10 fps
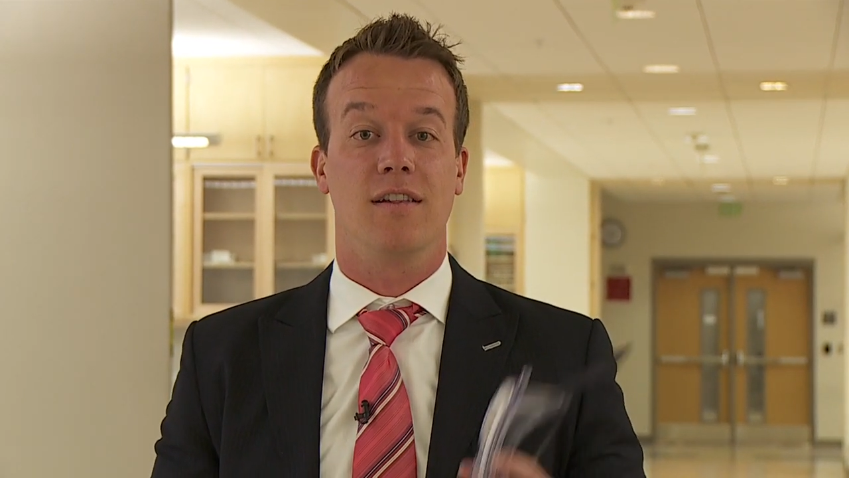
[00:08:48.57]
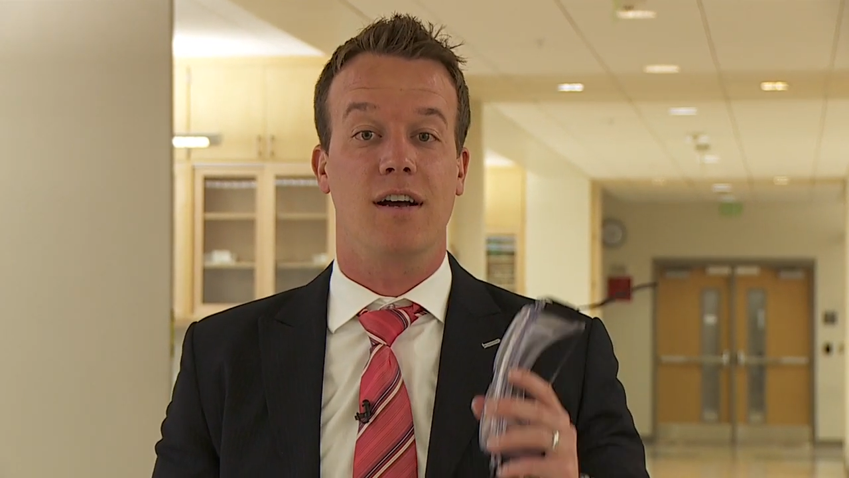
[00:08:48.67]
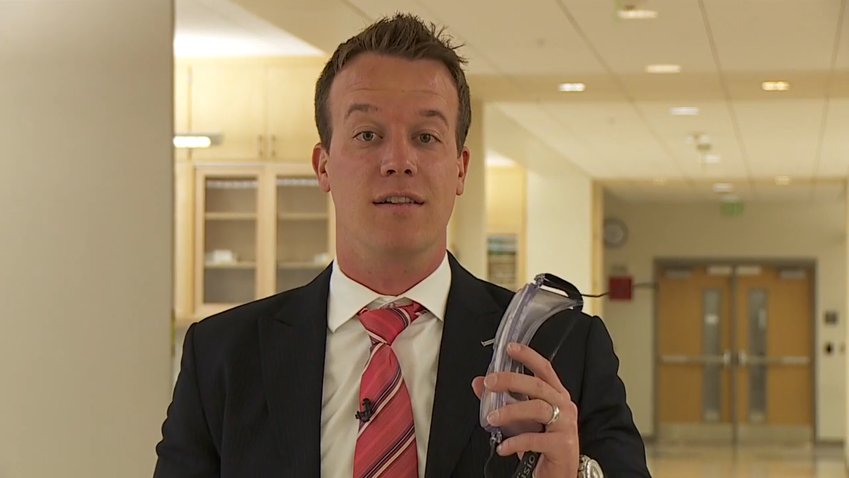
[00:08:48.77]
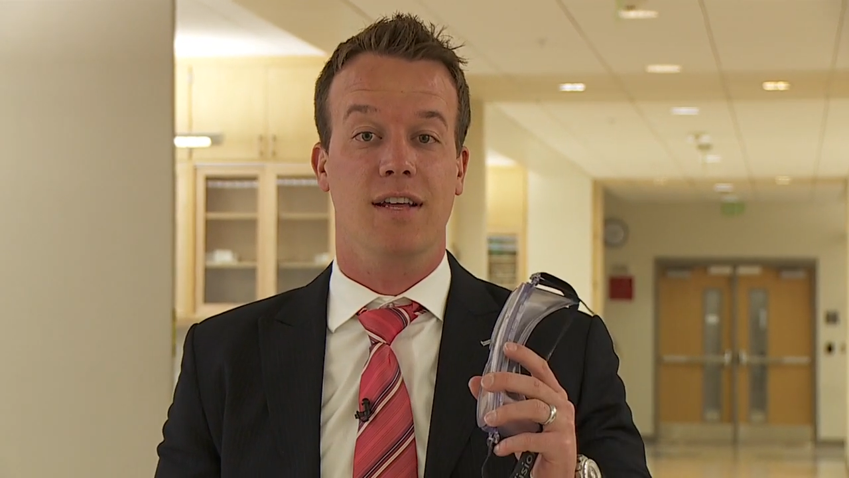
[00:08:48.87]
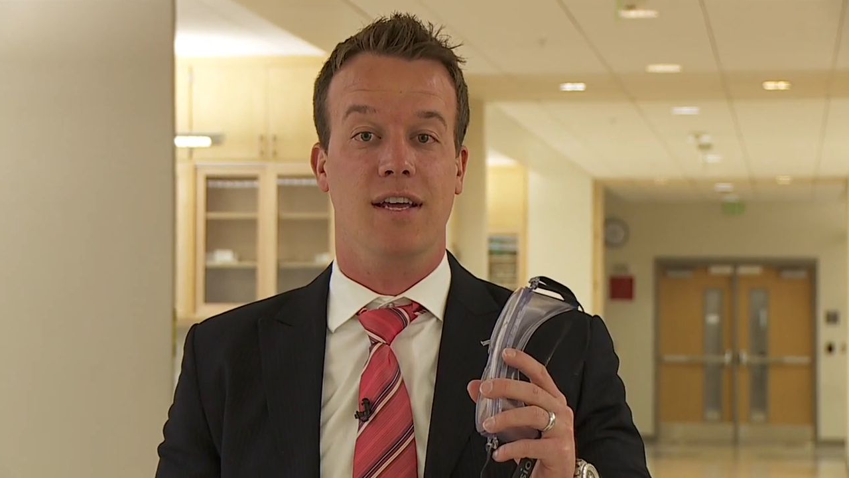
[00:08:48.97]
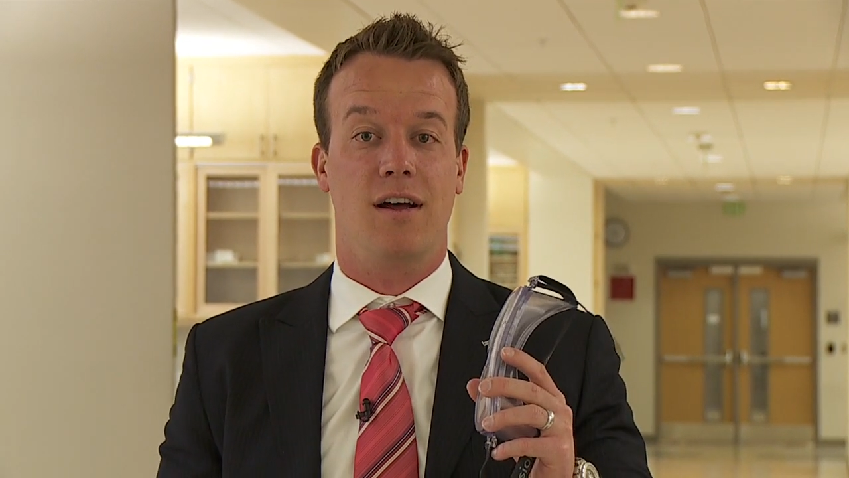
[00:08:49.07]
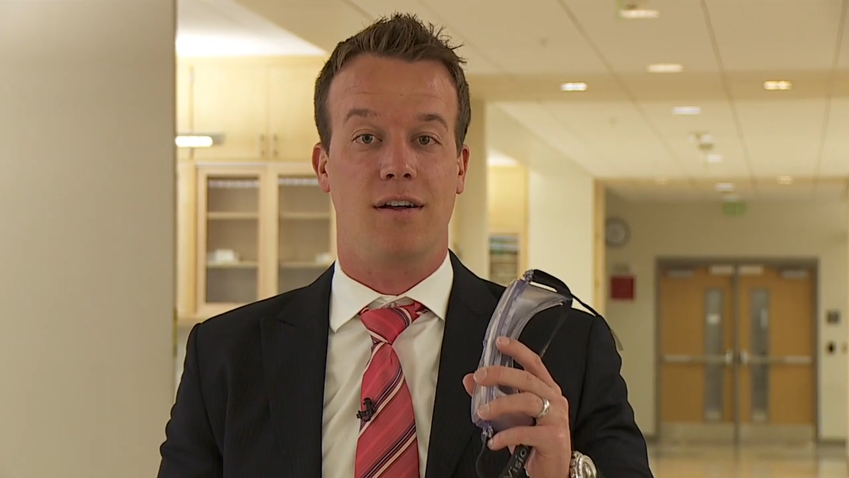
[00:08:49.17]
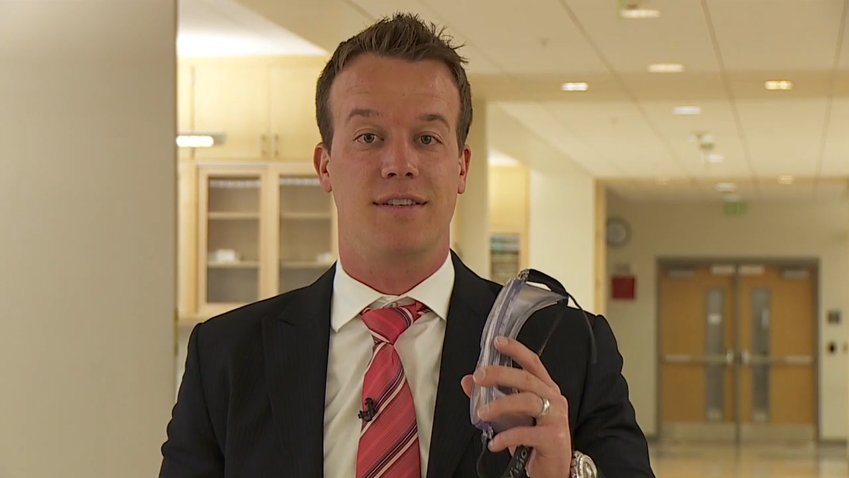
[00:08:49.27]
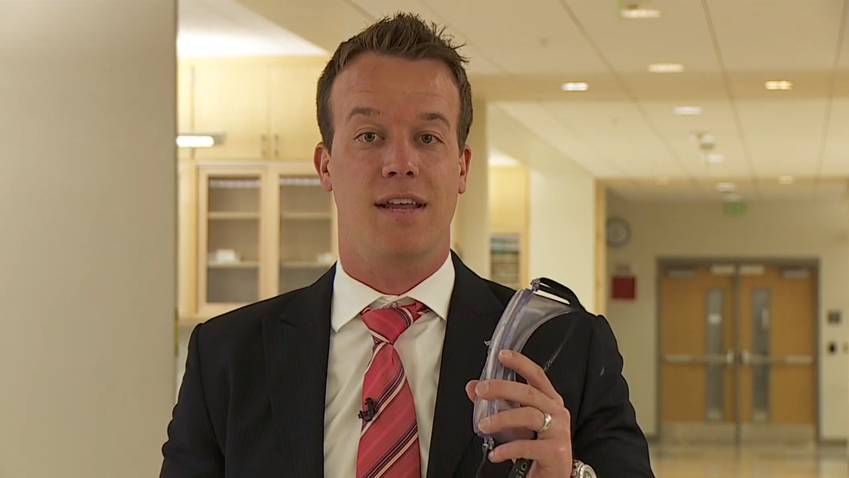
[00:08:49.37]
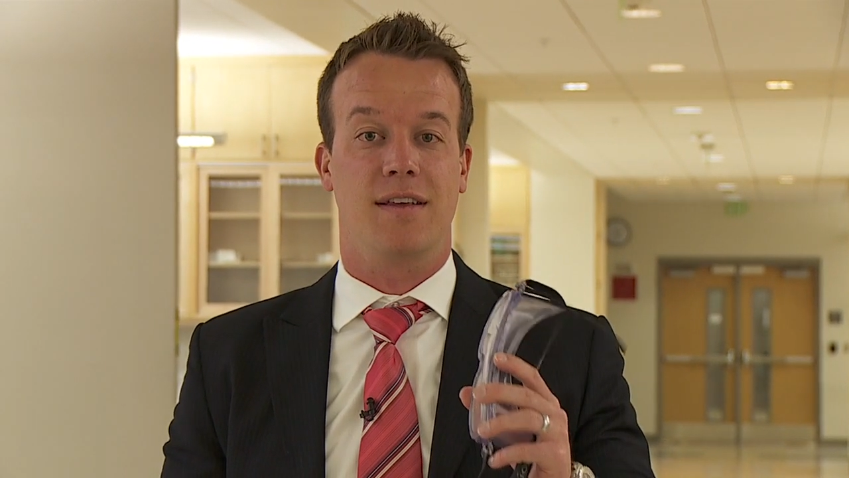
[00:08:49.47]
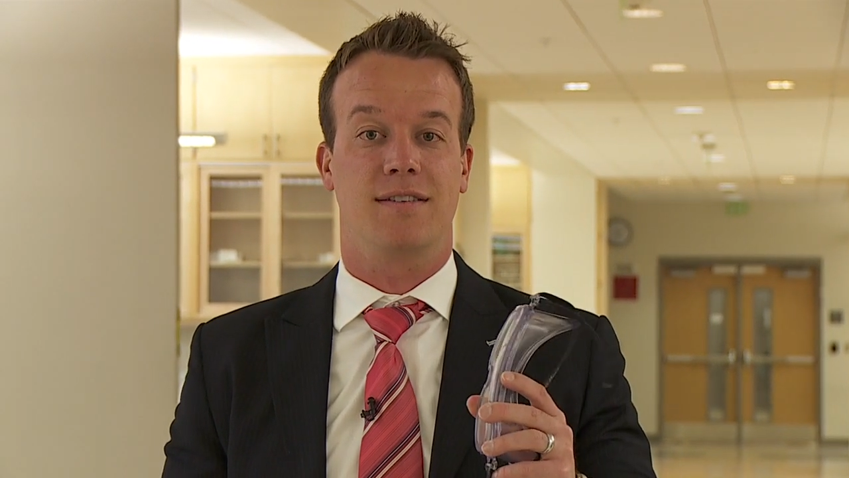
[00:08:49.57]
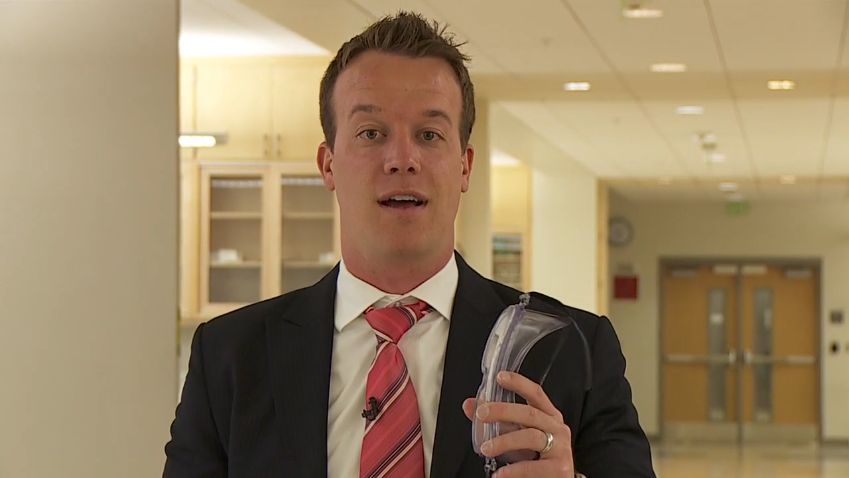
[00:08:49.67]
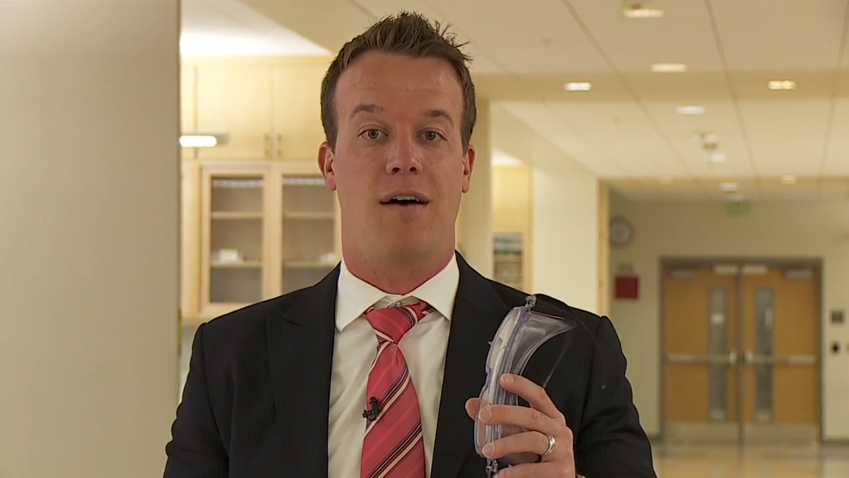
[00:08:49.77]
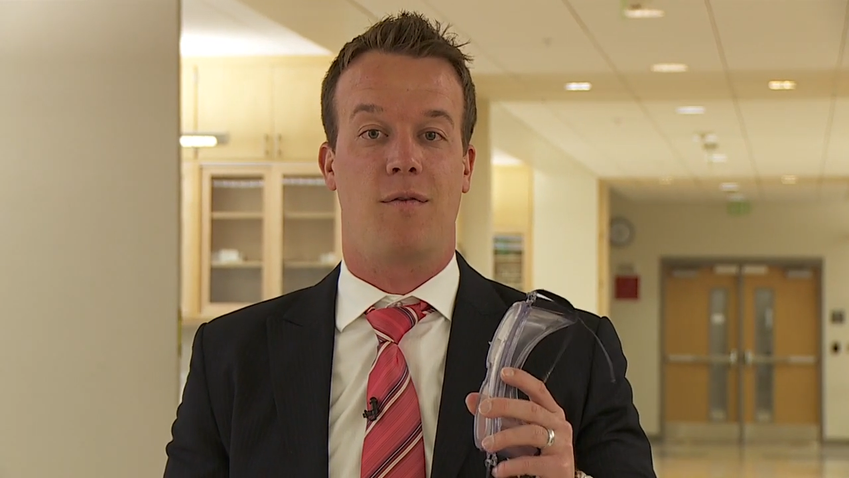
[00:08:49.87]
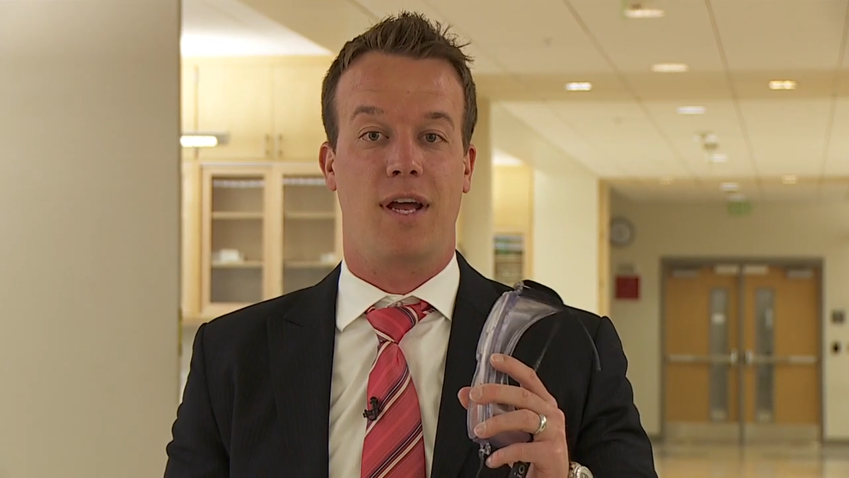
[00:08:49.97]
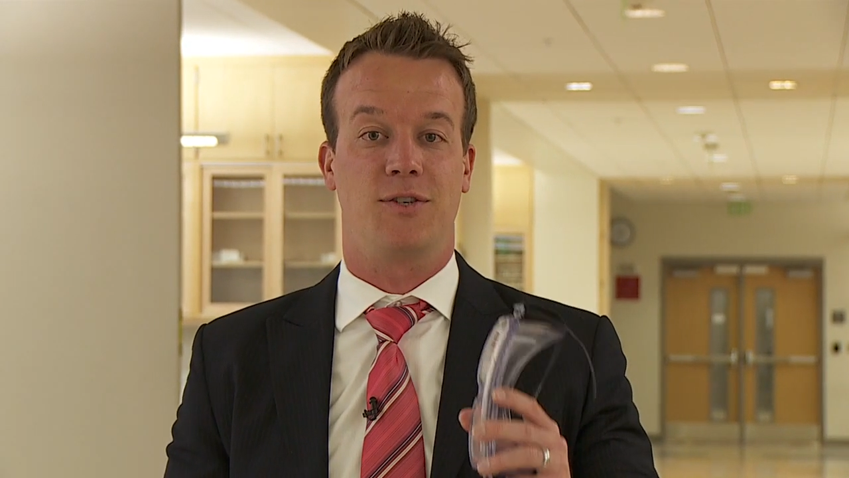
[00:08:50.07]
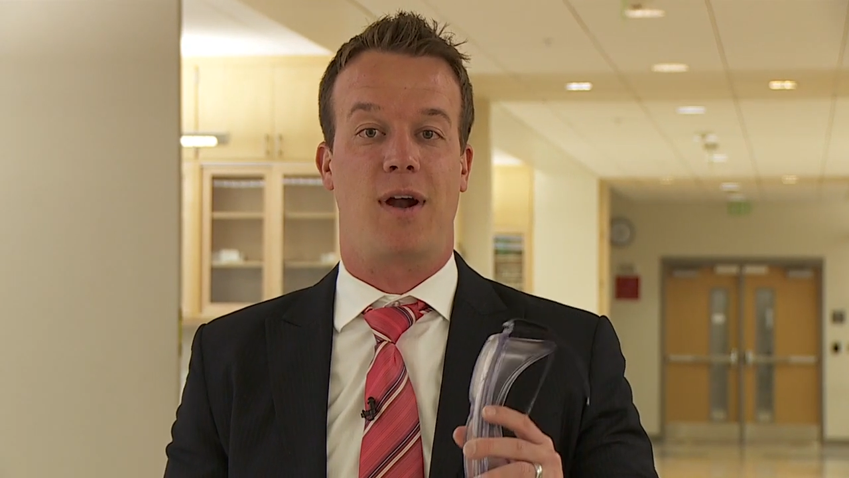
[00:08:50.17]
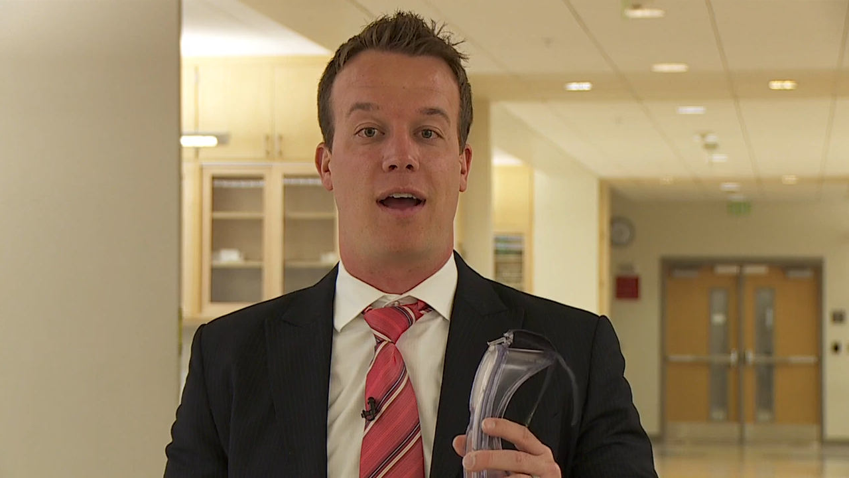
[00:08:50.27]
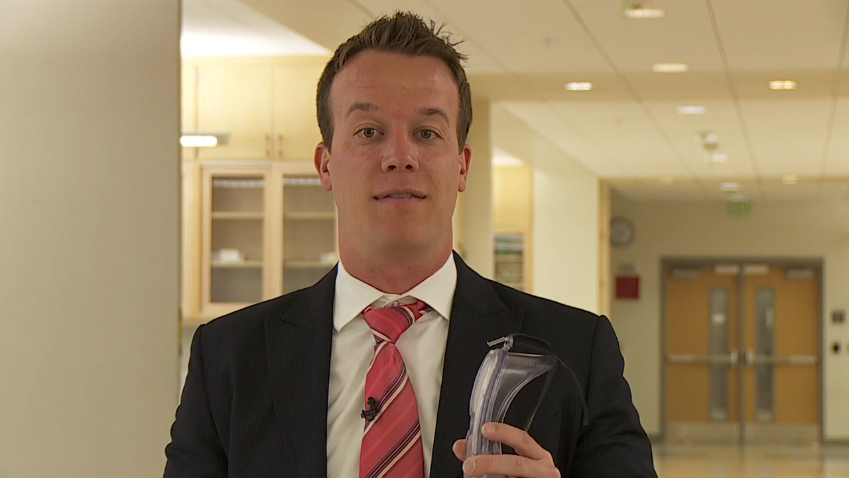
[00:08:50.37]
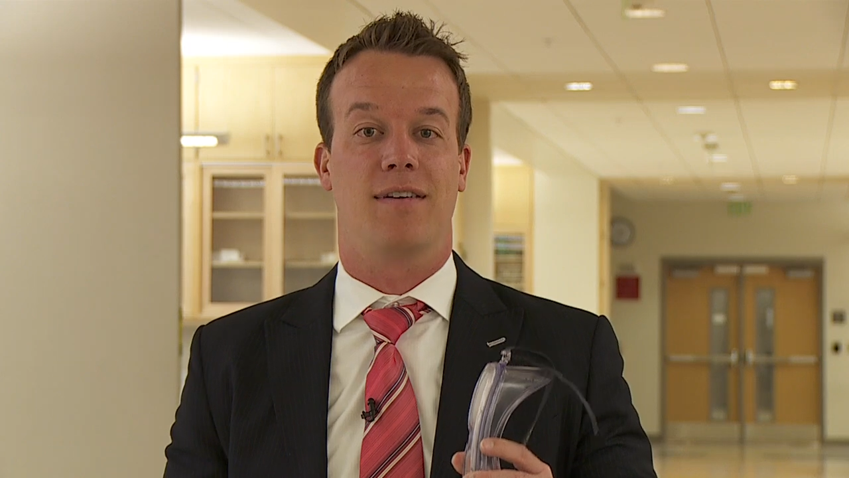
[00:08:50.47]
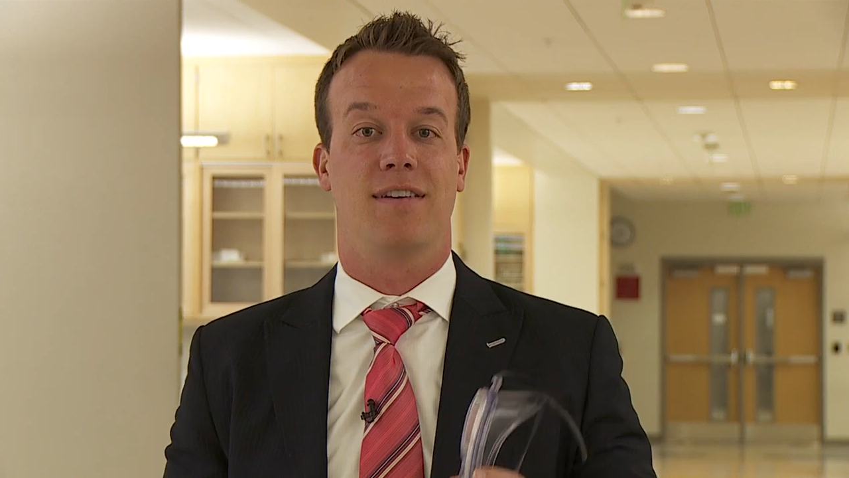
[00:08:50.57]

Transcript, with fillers: Luckily, I'll take these off when I drive.